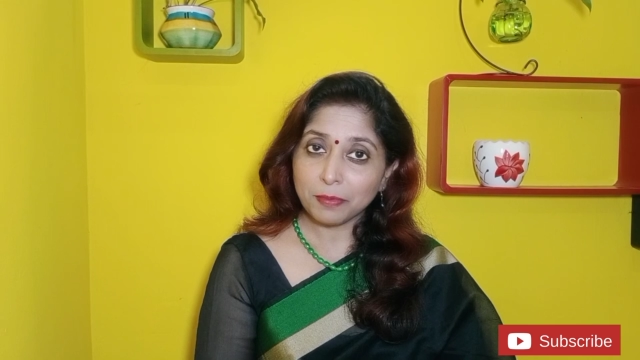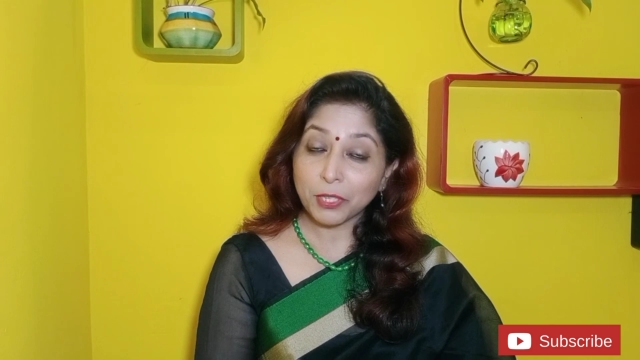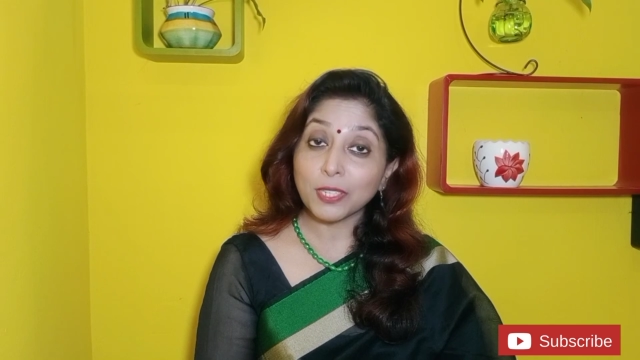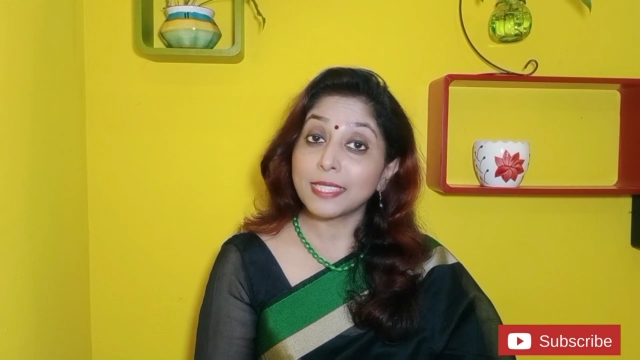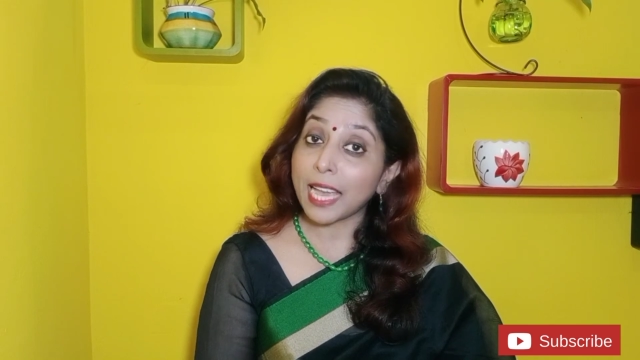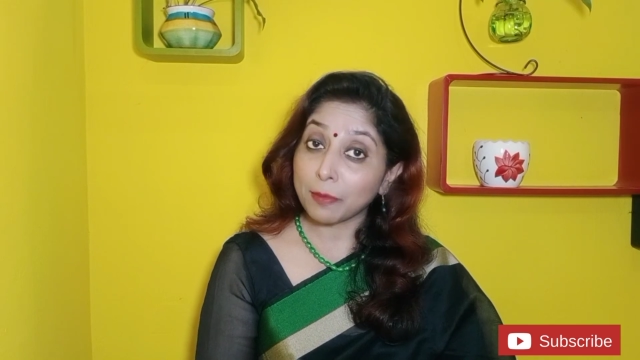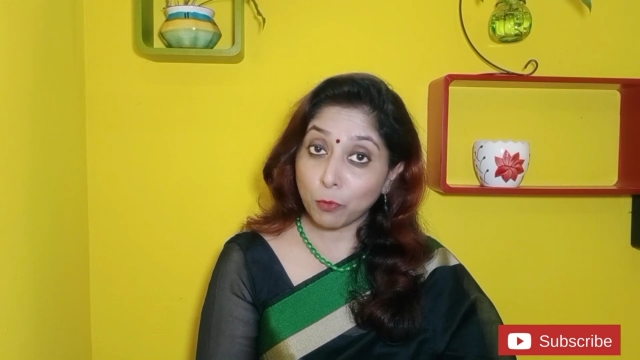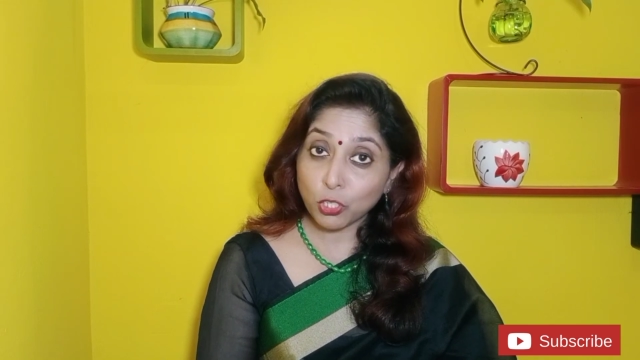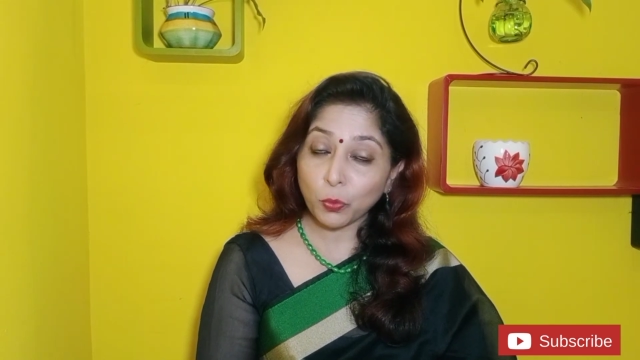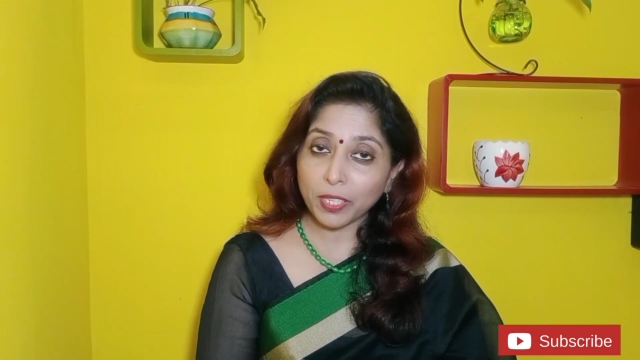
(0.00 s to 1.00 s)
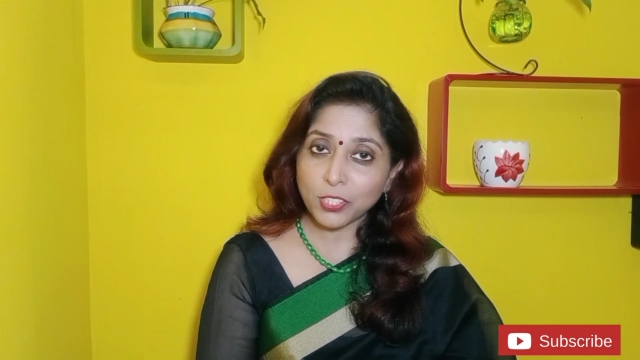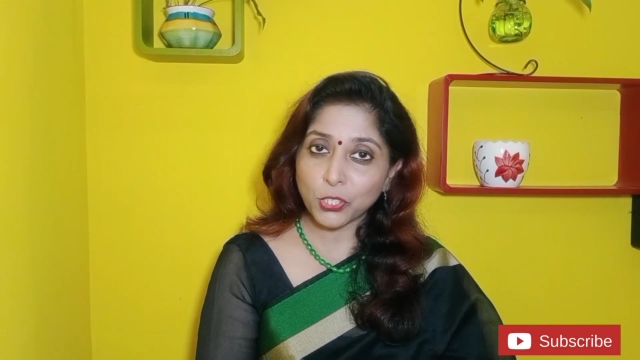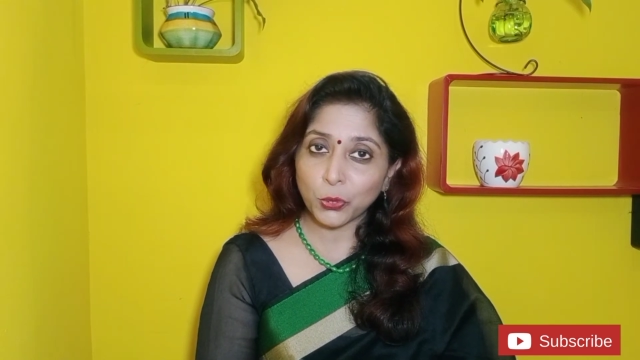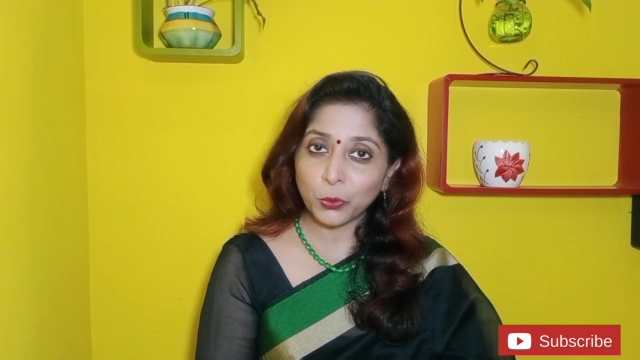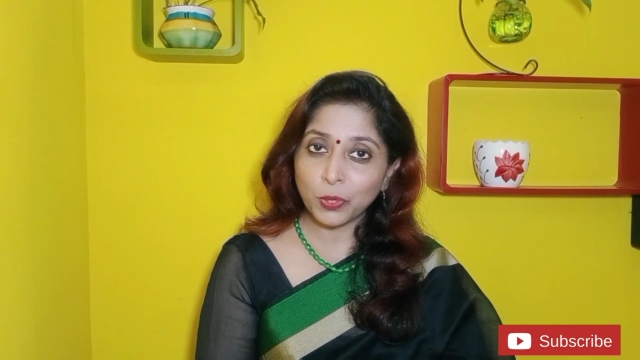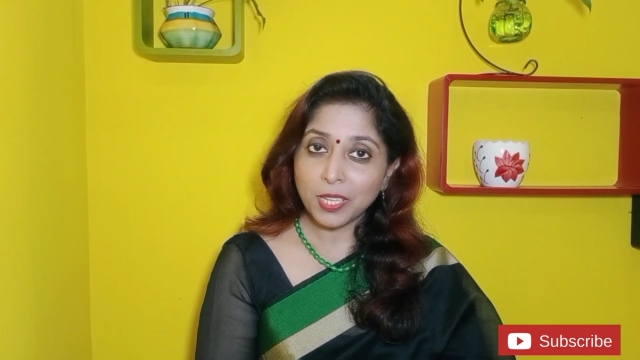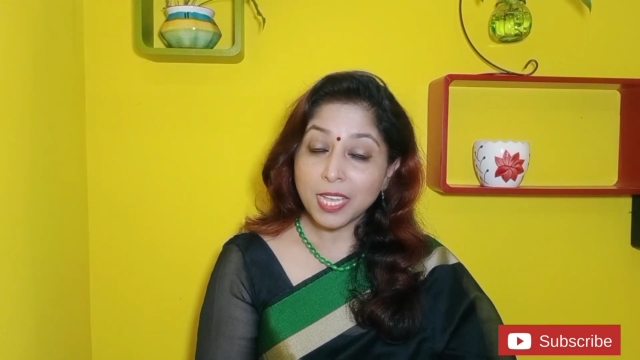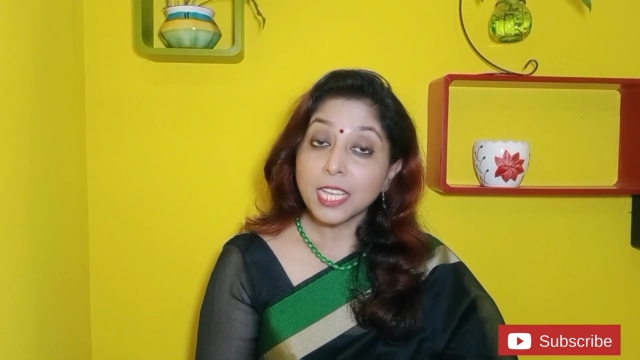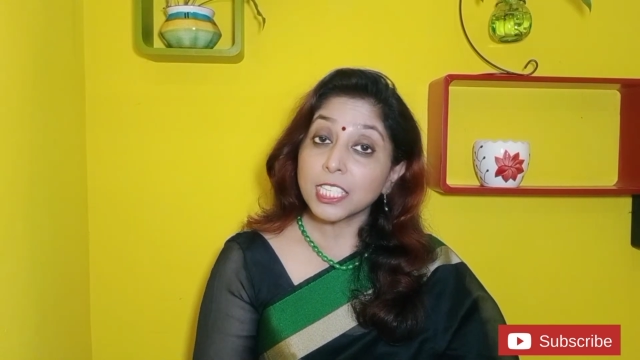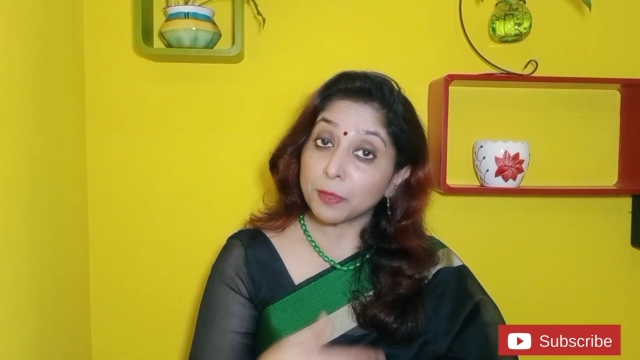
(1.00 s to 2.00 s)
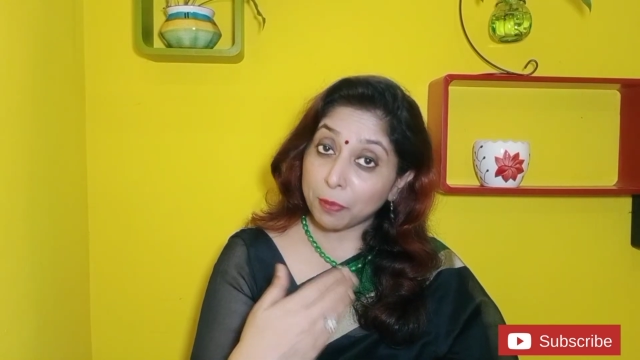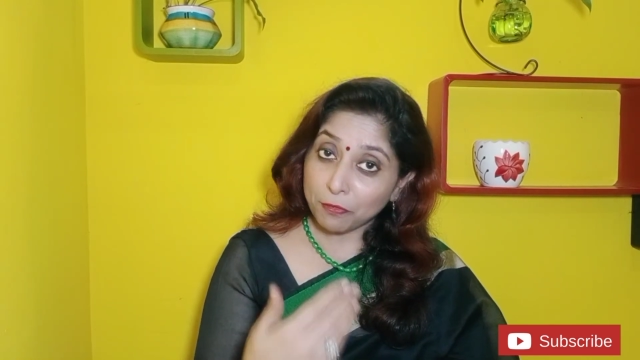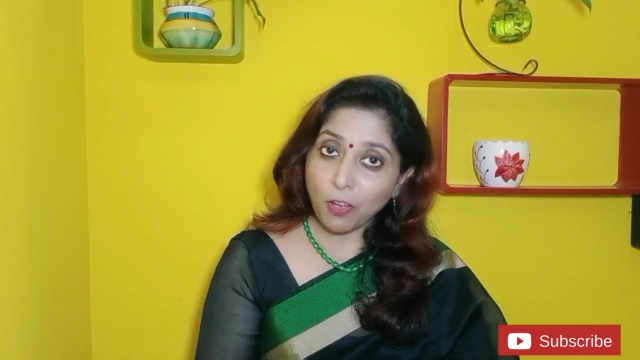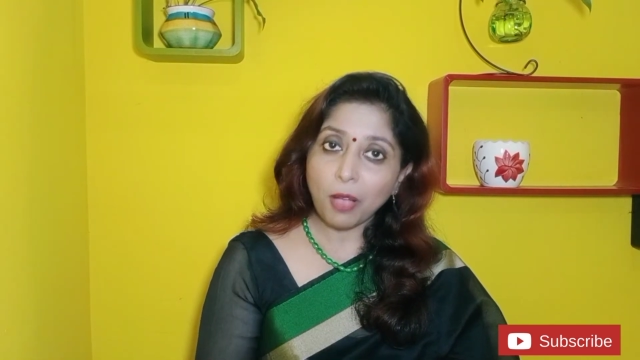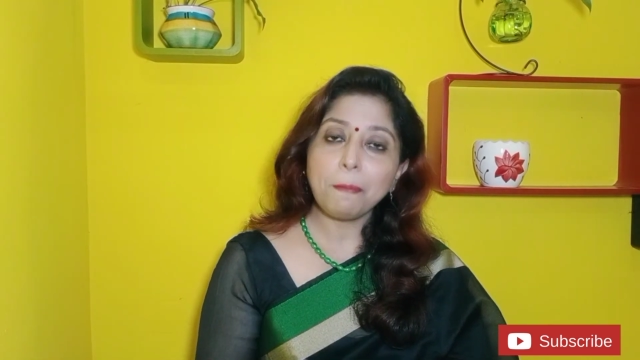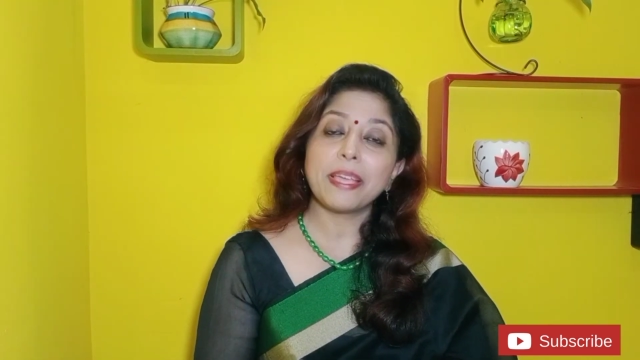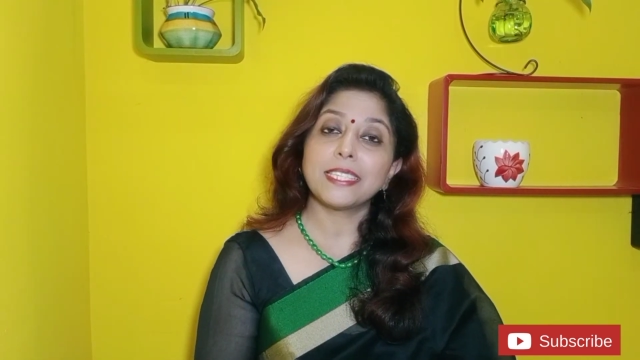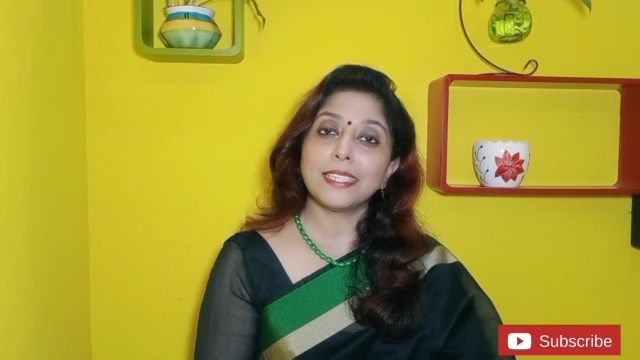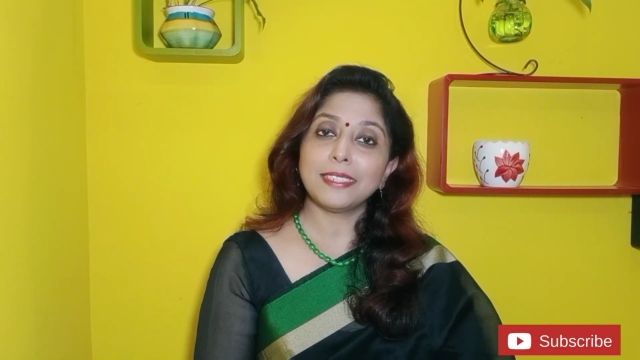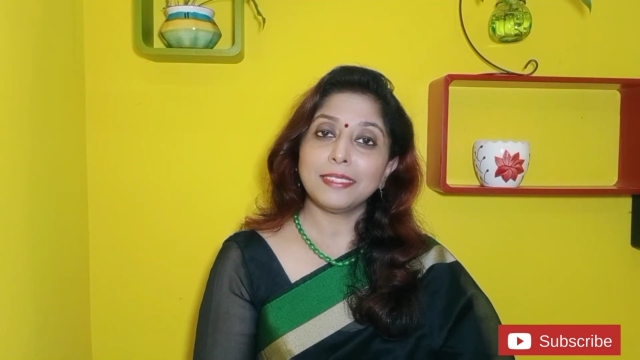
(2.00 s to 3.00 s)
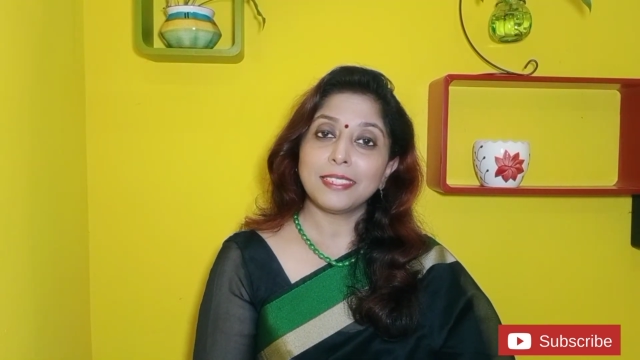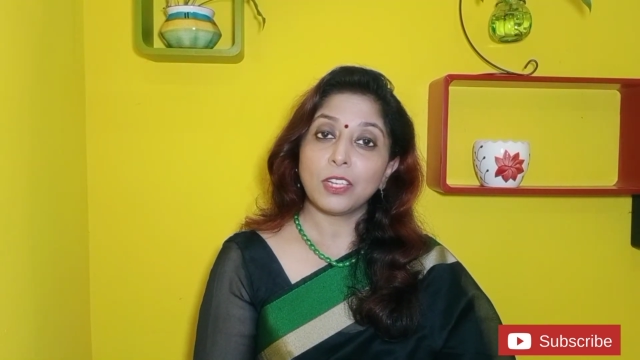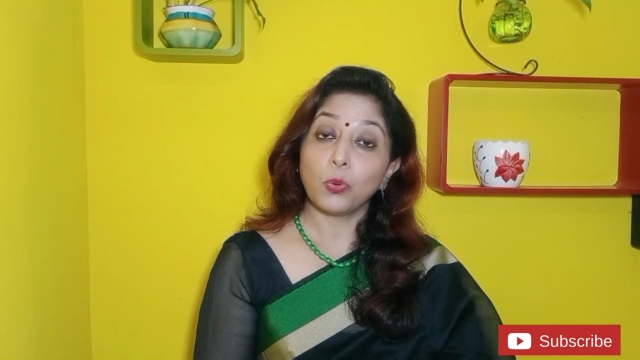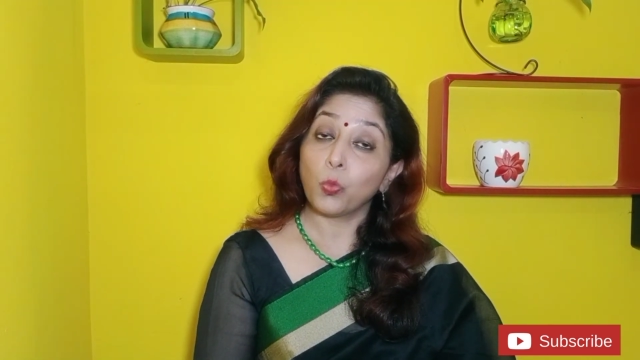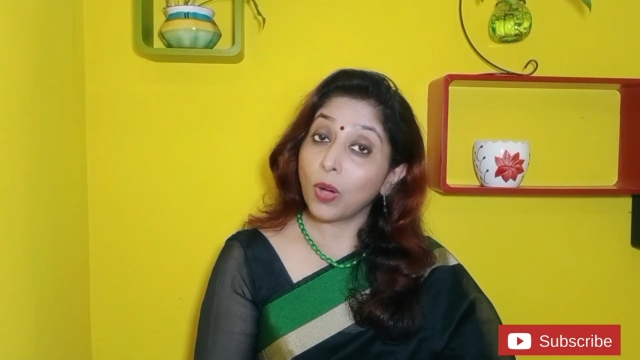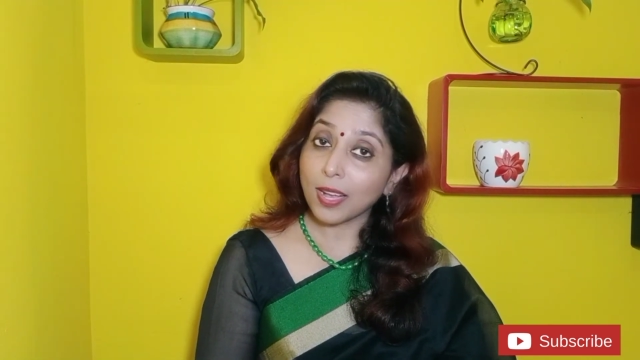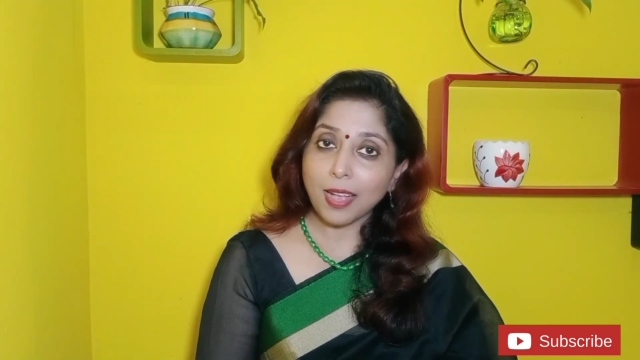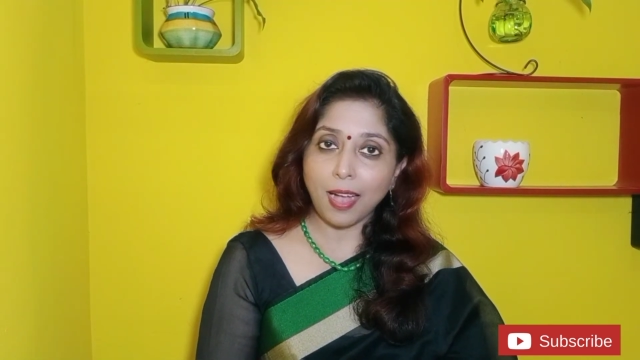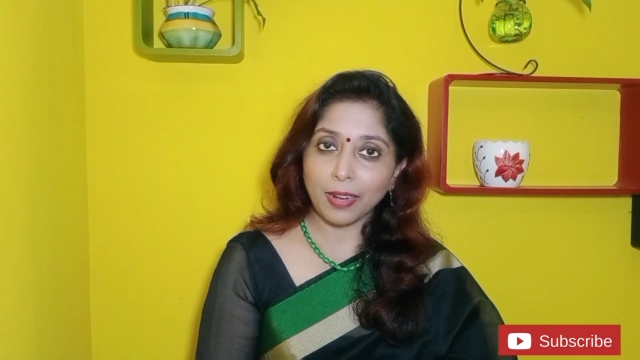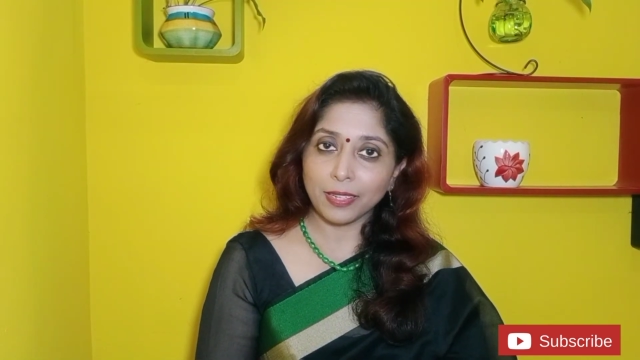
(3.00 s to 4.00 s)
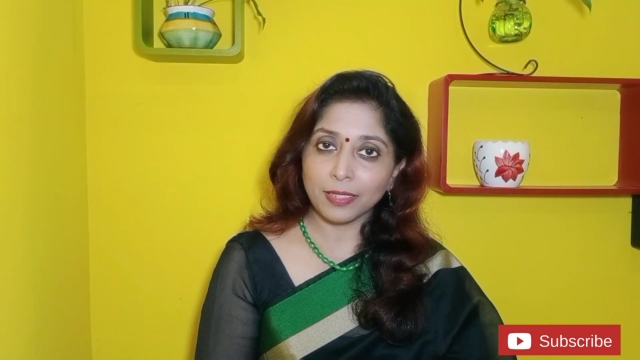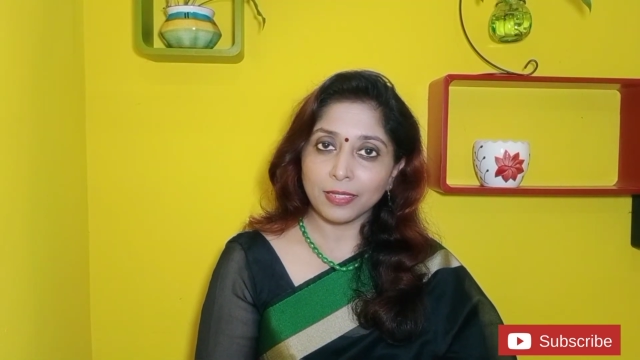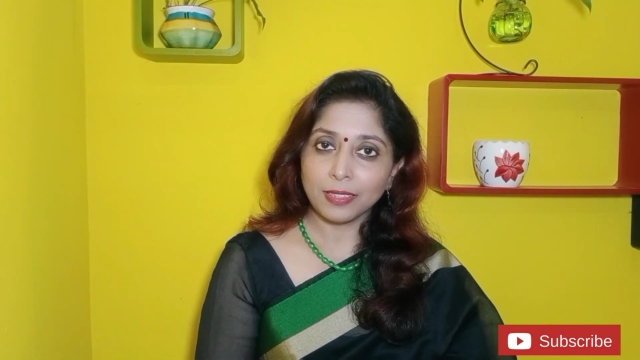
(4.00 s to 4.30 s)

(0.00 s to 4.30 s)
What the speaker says: because that motivates you to perform better, work harder.